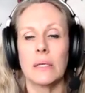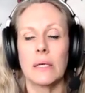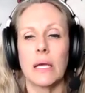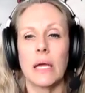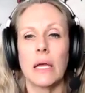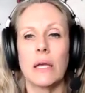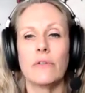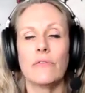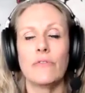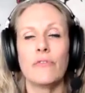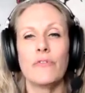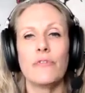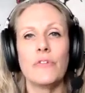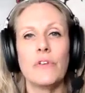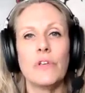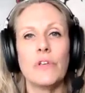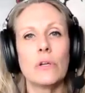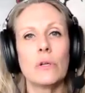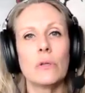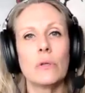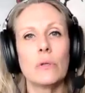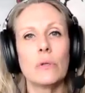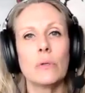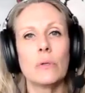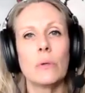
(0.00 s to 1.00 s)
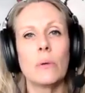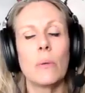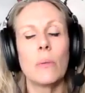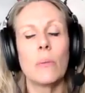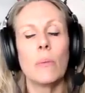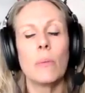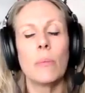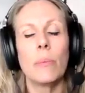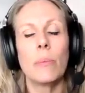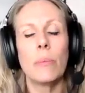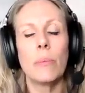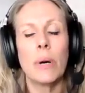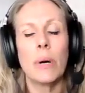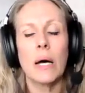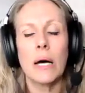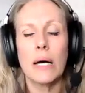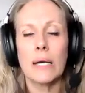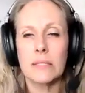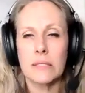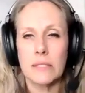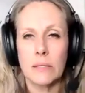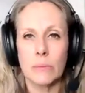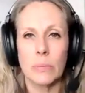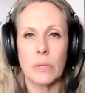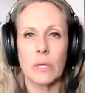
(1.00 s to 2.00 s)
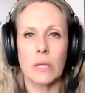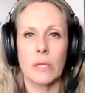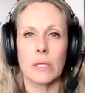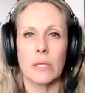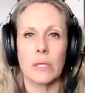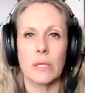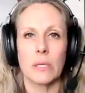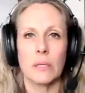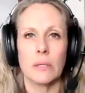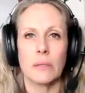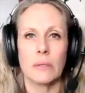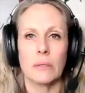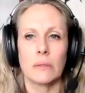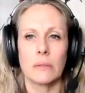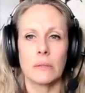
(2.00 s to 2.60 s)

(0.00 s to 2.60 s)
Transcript: and feel possibility.